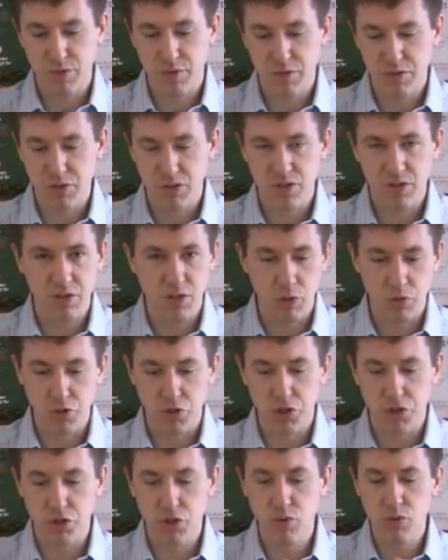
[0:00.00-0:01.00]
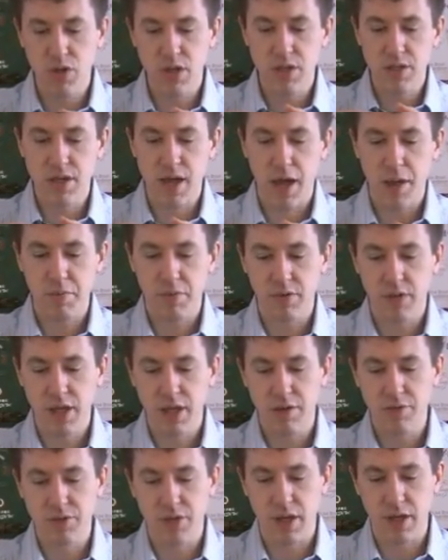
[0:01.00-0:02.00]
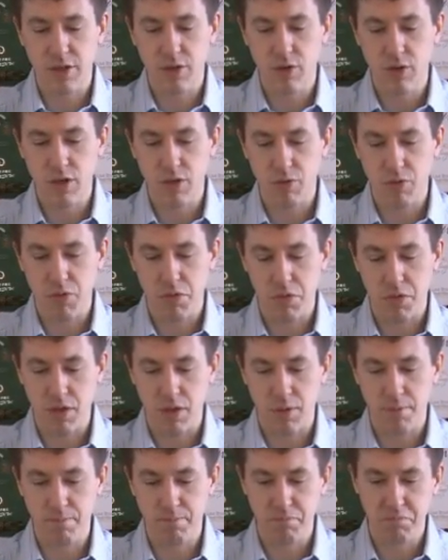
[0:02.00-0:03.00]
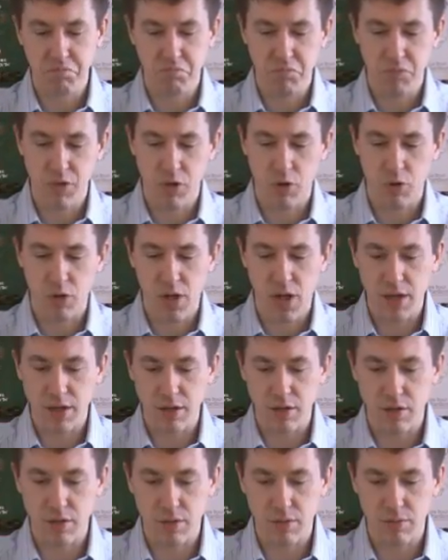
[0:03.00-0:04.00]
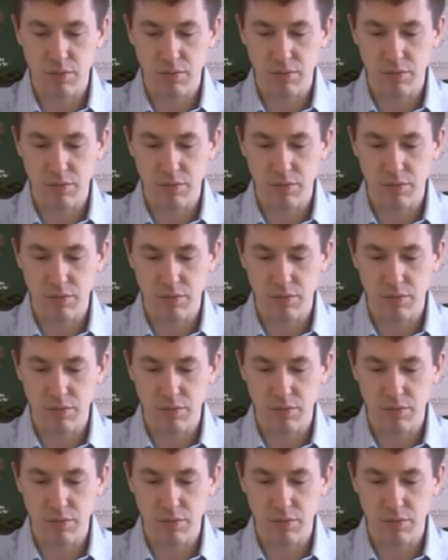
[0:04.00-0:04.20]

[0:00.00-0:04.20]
chewy type of leaves like you get with like a